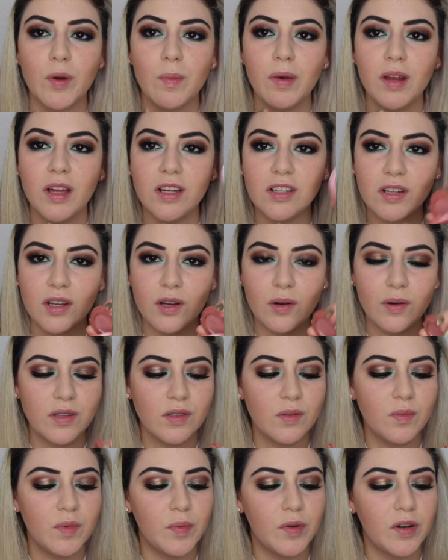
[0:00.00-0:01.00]
for blush, I'm
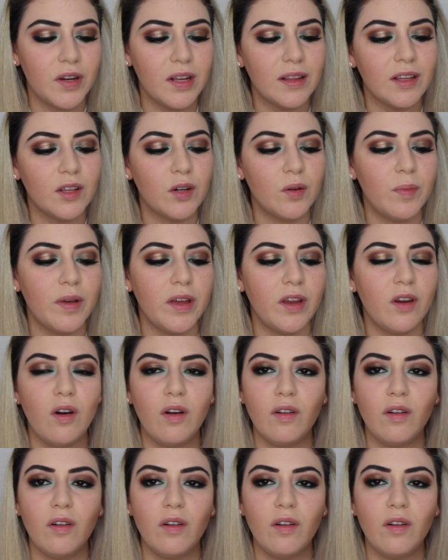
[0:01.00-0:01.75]
going to be putting a little bit